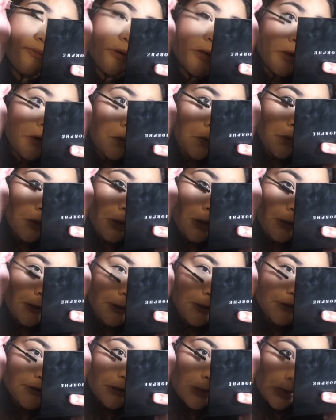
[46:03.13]
but we're gonna
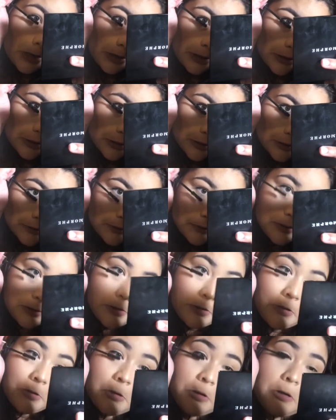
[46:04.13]
test that anyways.
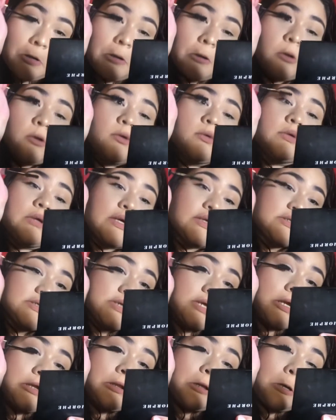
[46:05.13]
Not
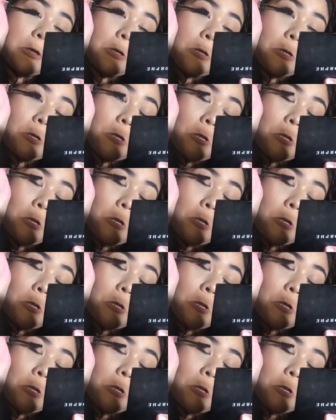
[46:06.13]
today though.